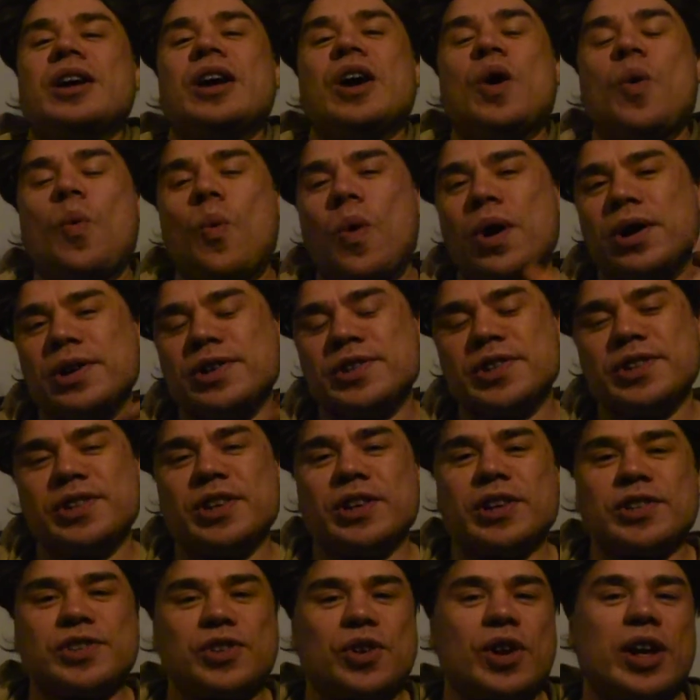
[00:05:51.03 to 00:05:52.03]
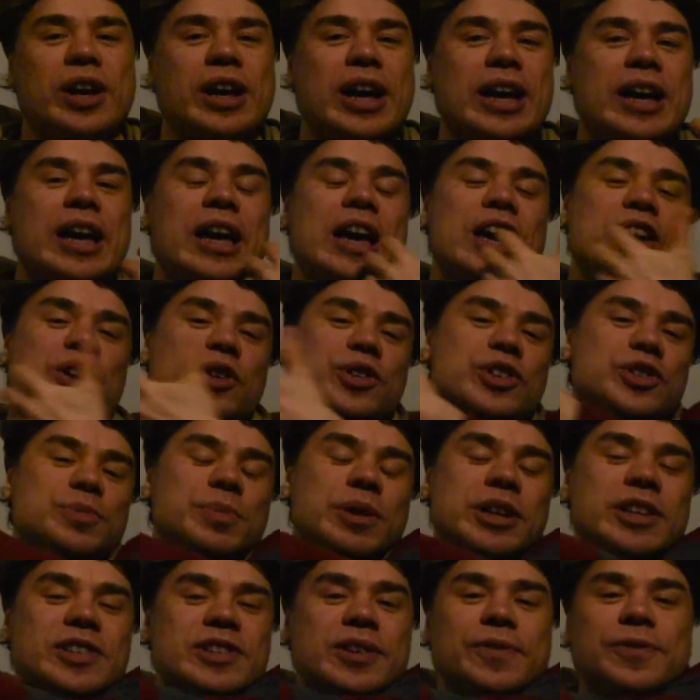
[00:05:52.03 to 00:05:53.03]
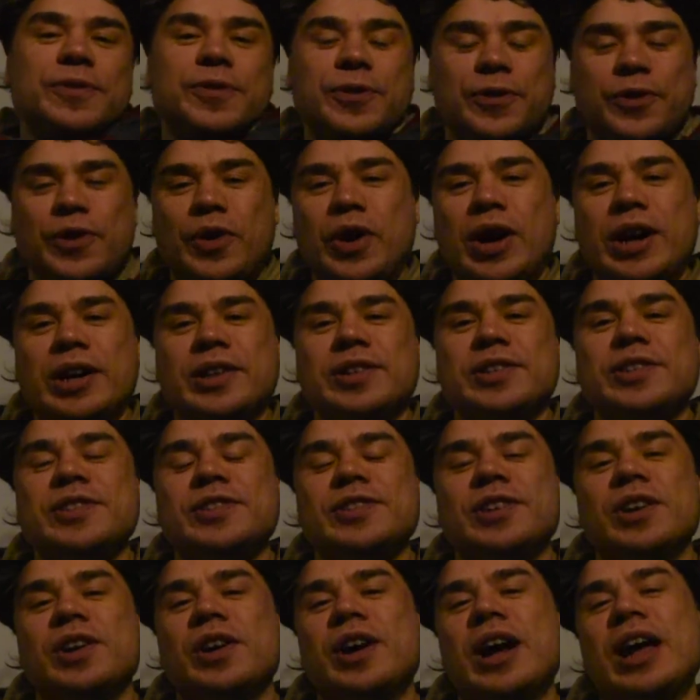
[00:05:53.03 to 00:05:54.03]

What is it? Because I'm like, you just making some friends there,